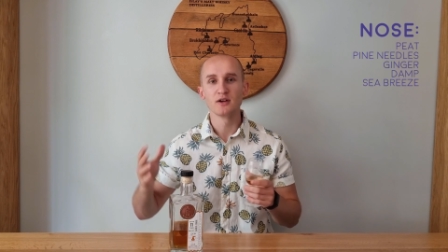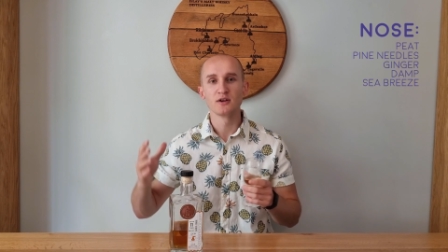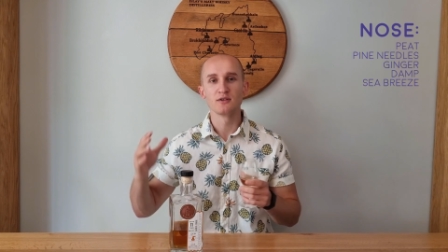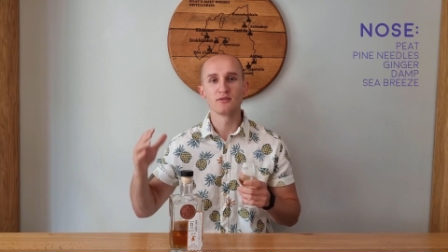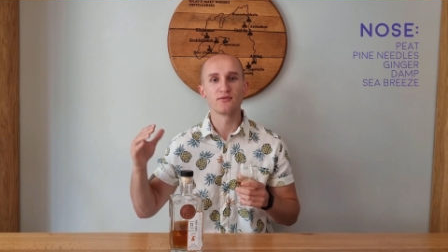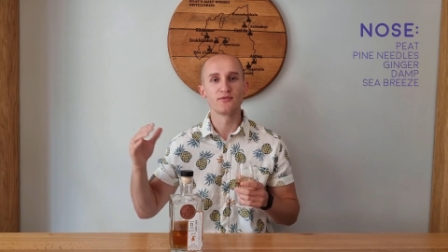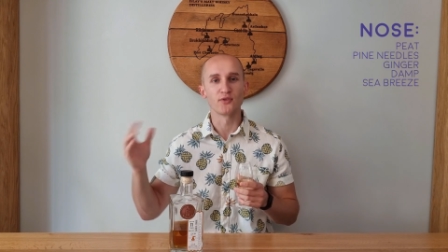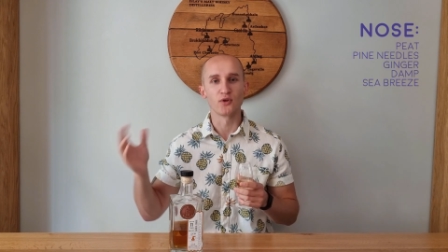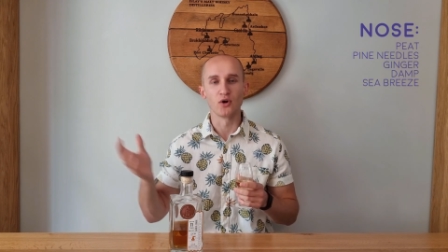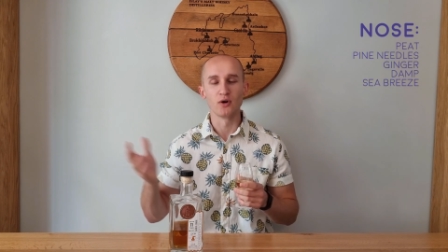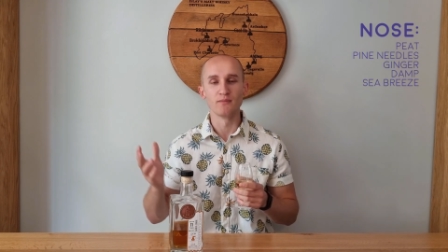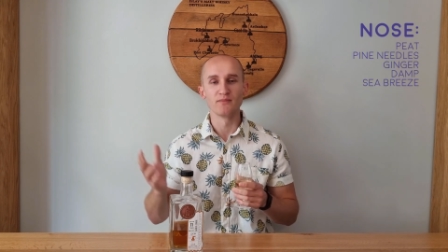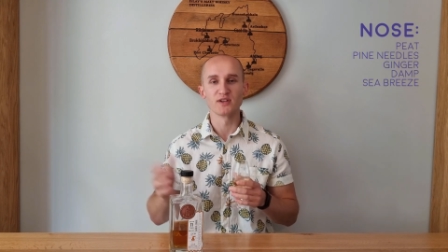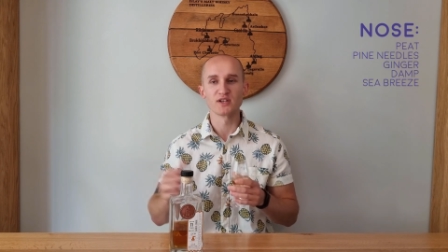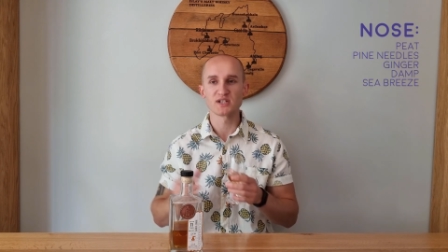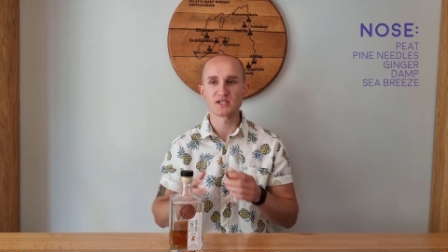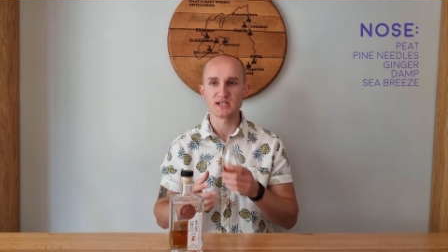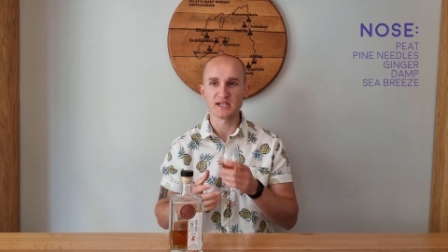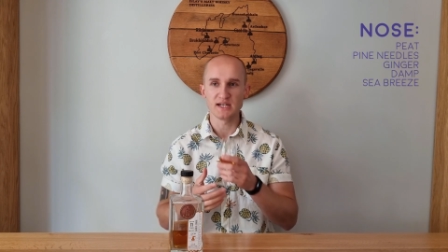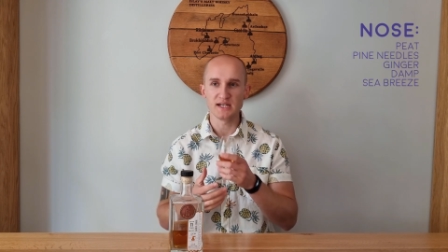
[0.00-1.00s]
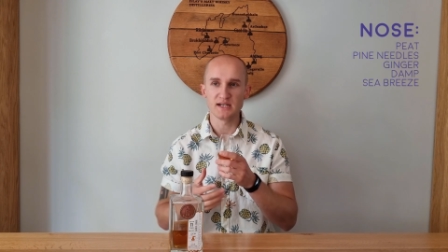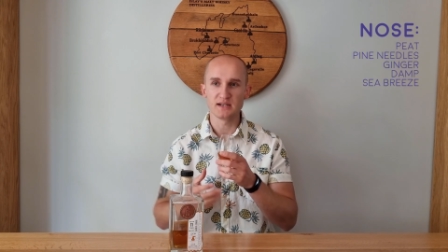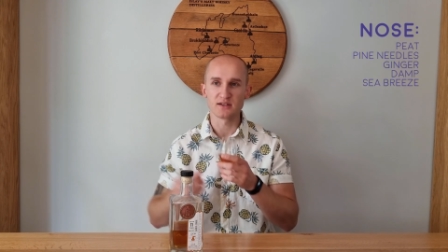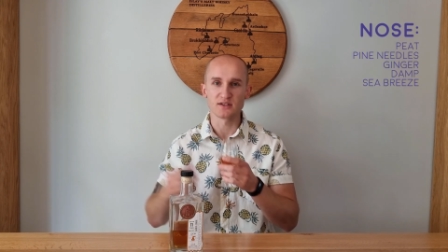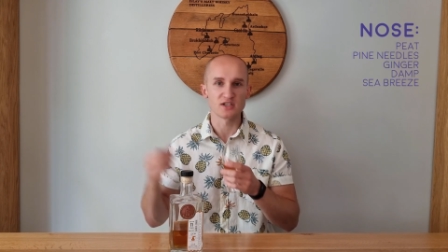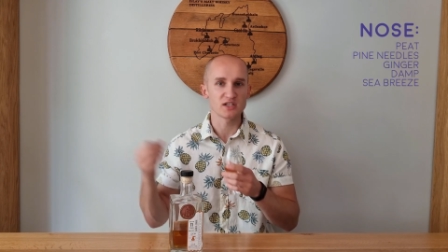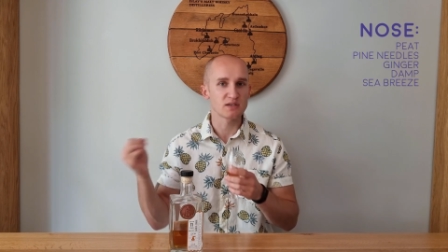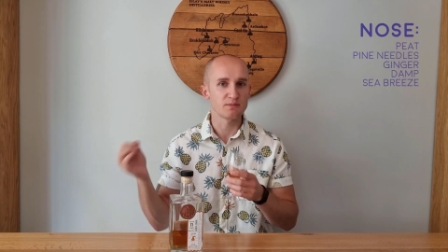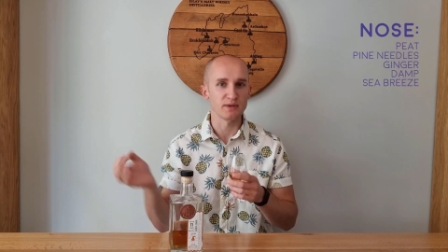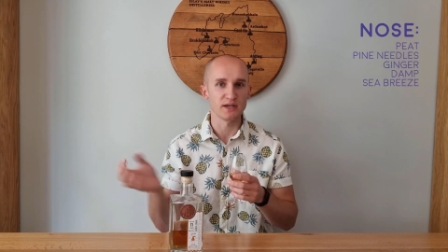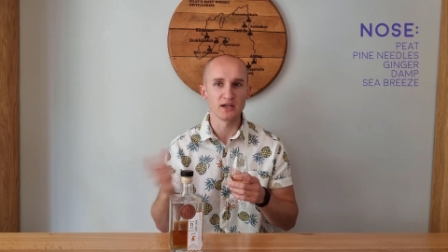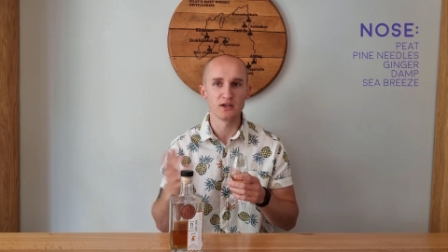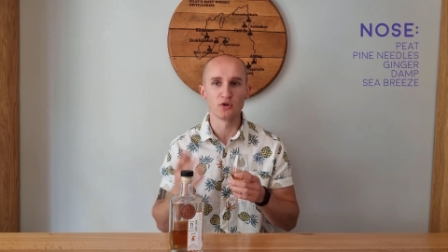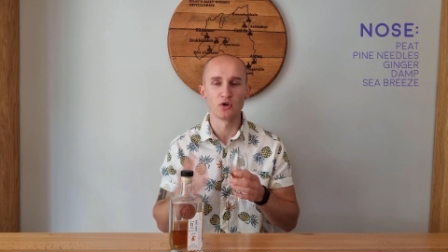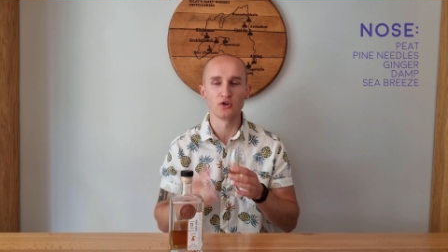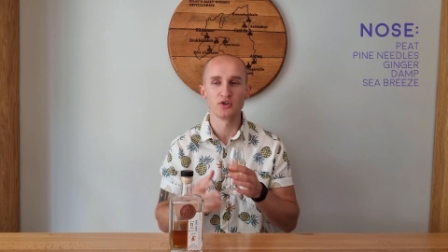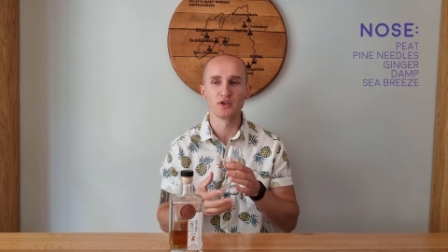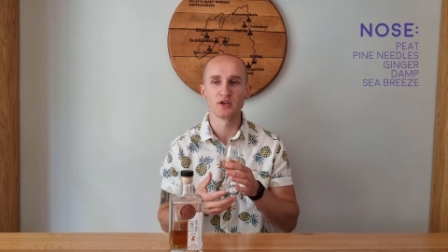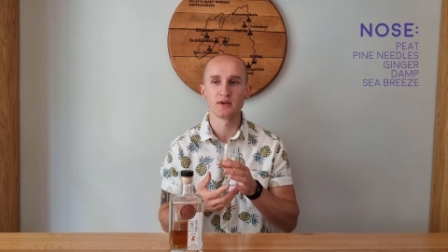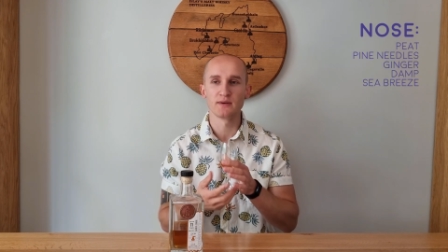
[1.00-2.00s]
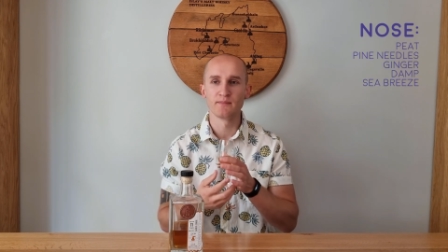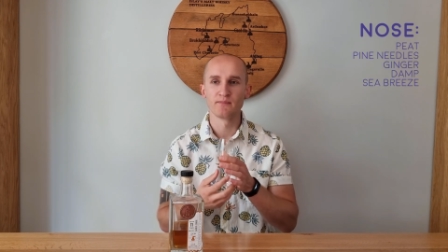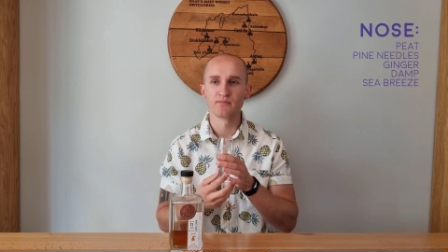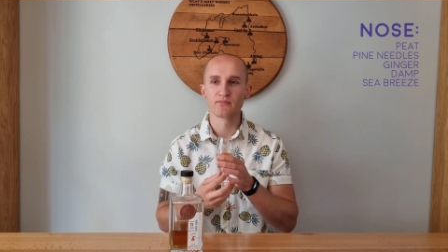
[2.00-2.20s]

from the sea, spraying on you.